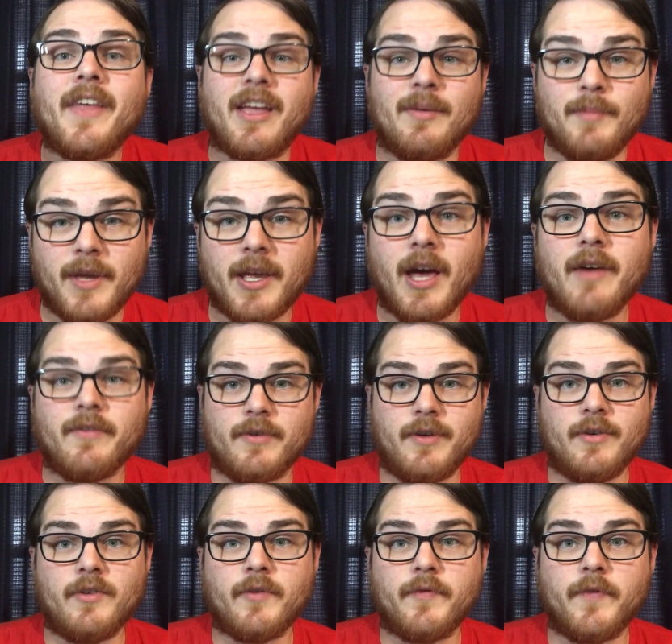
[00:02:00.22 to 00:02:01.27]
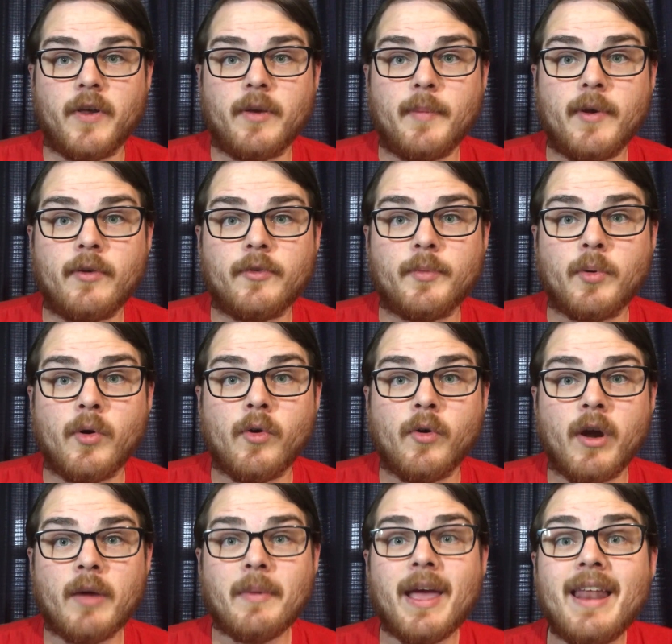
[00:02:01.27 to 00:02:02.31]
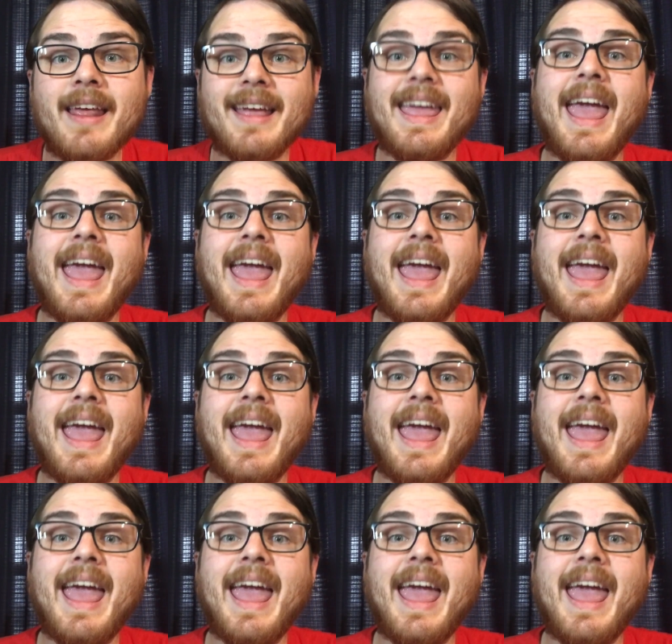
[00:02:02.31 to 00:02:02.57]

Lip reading: that can be covered in your fundamentals program, and it